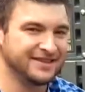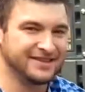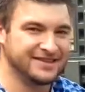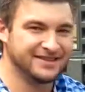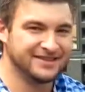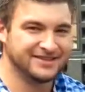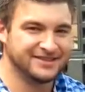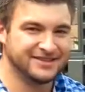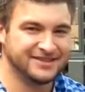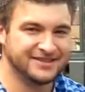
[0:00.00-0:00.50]

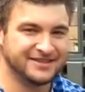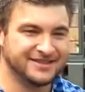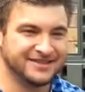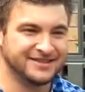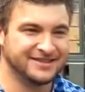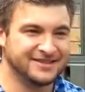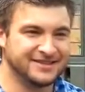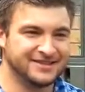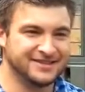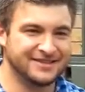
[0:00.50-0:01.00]

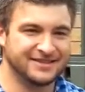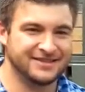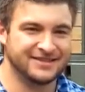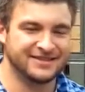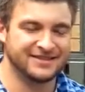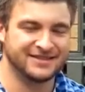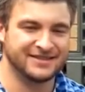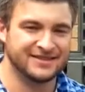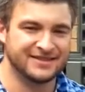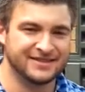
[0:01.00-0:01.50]

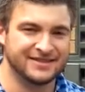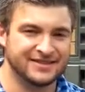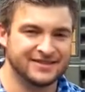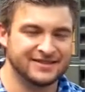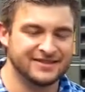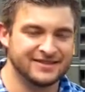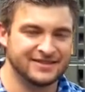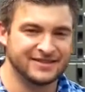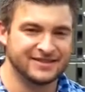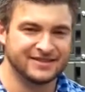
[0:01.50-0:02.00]

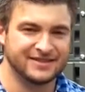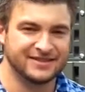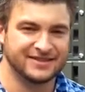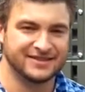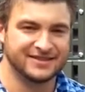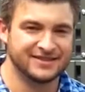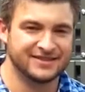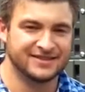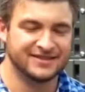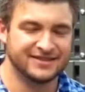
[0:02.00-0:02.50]

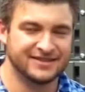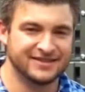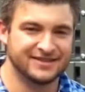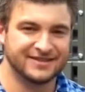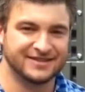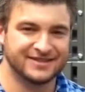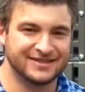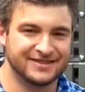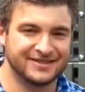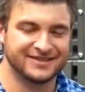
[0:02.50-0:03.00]

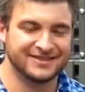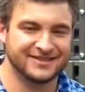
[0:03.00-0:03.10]
(silent)